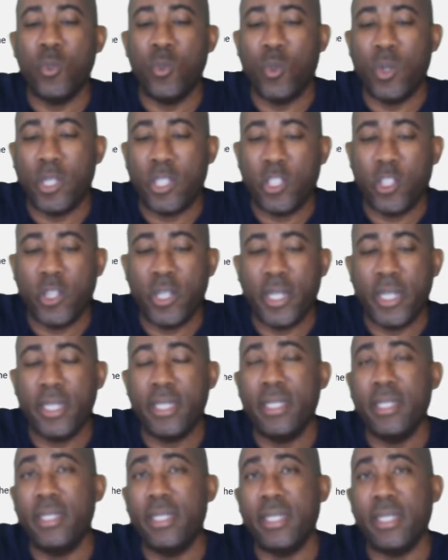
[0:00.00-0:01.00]
who were
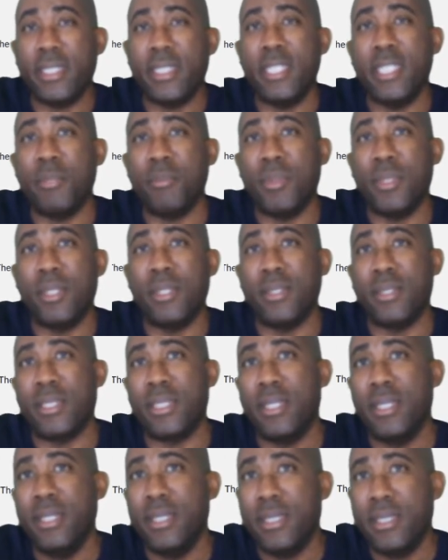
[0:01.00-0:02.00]
trained to keep
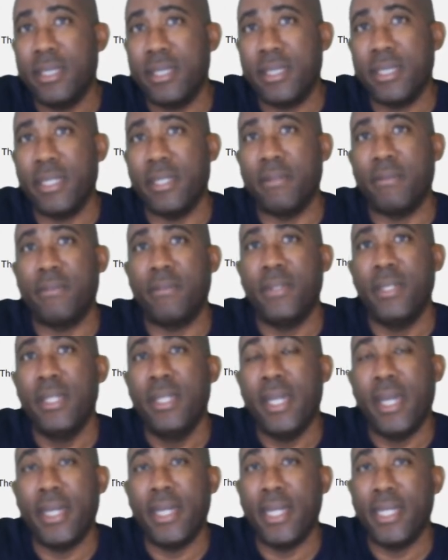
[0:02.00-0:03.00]
us safe.
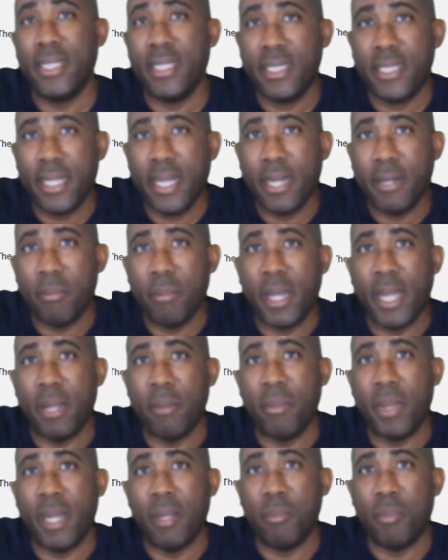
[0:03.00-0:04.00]
And I stand by
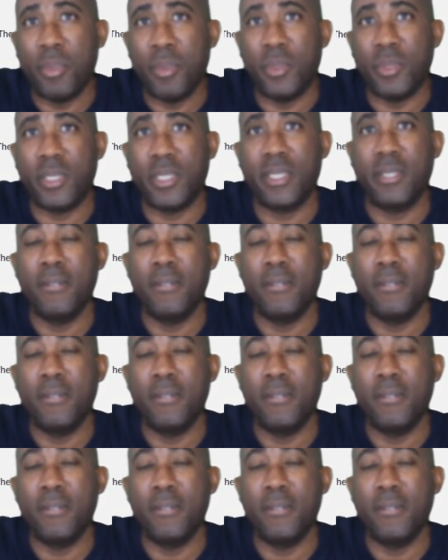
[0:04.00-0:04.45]
my post.